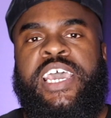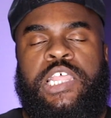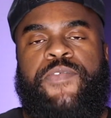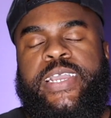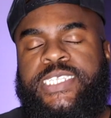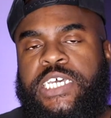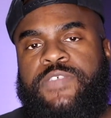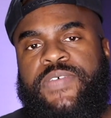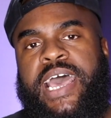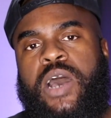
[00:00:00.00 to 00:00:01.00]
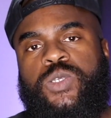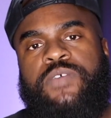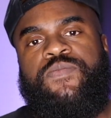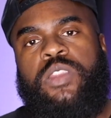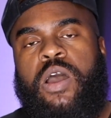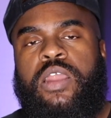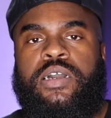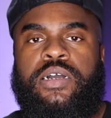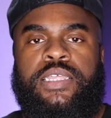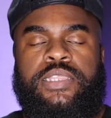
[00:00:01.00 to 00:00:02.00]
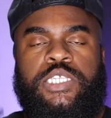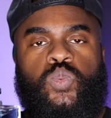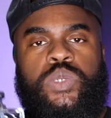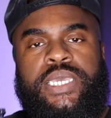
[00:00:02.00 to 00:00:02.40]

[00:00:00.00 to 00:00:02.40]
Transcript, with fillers: The fragrance comes from the house of Nautica and this one